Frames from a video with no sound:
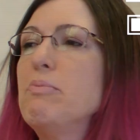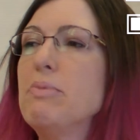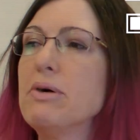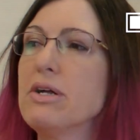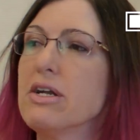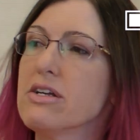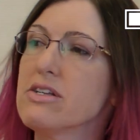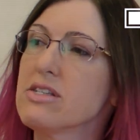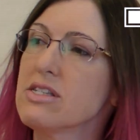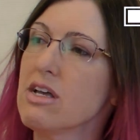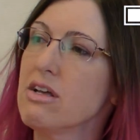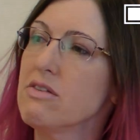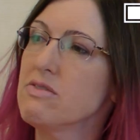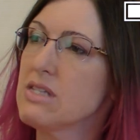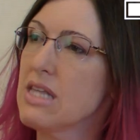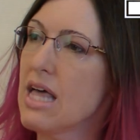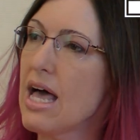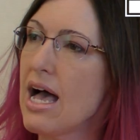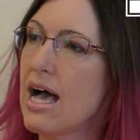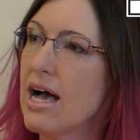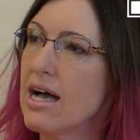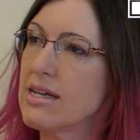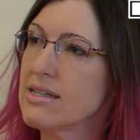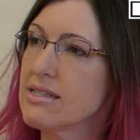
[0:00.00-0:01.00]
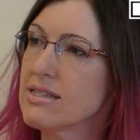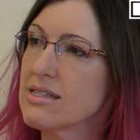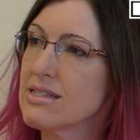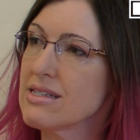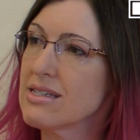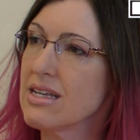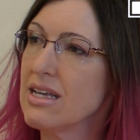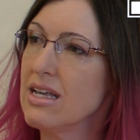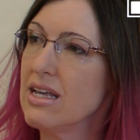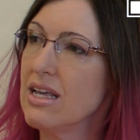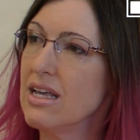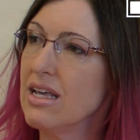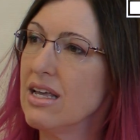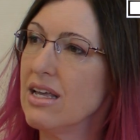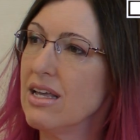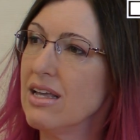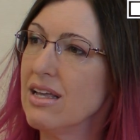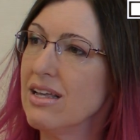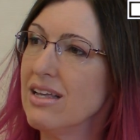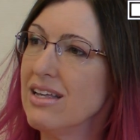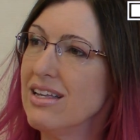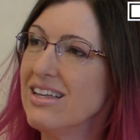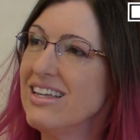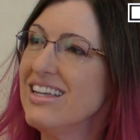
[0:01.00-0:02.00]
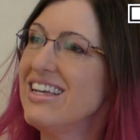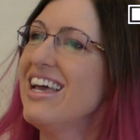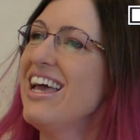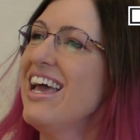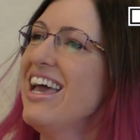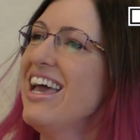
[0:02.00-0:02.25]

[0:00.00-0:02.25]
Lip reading: So while the main camera may be fairly easy to